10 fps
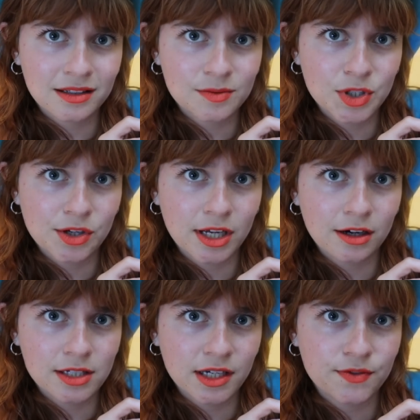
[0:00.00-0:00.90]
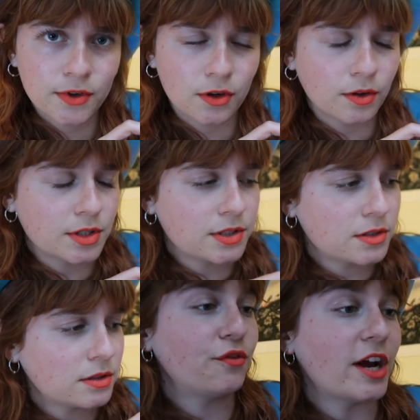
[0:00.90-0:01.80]
Got some cutie hair ties,
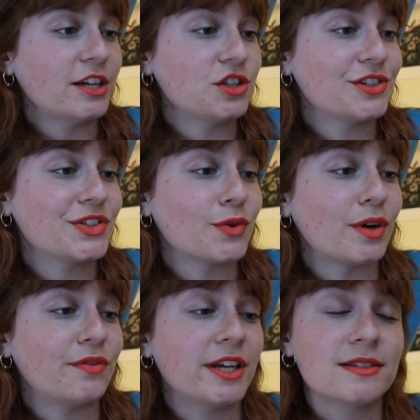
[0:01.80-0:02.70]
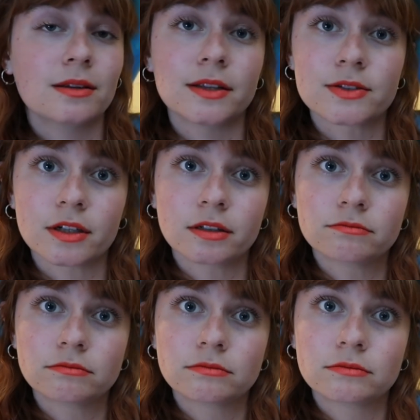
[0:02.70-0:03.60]
folks. Fresh soy face cleanser.
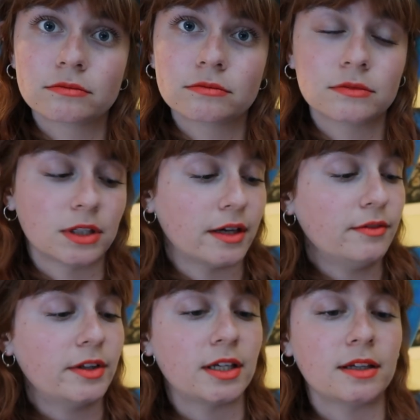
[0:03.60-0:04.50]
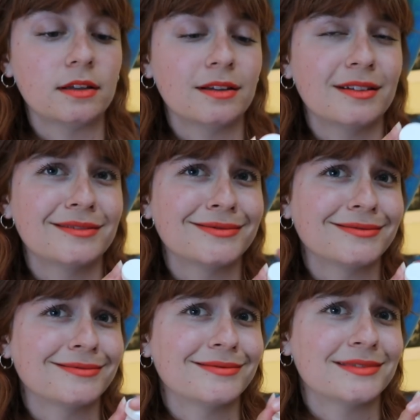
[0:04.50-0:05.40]
Lovely.
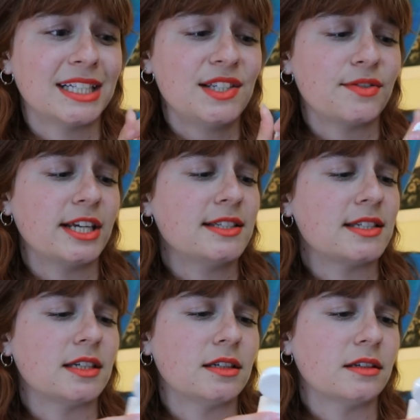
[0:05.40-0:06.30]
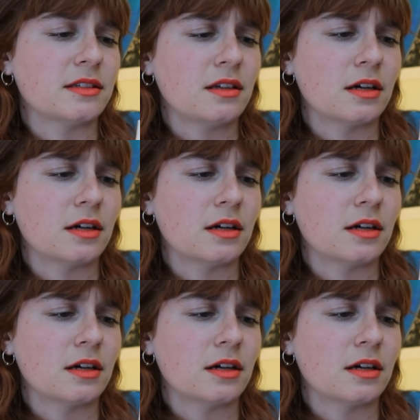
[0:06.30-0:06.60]
That's fancy, is it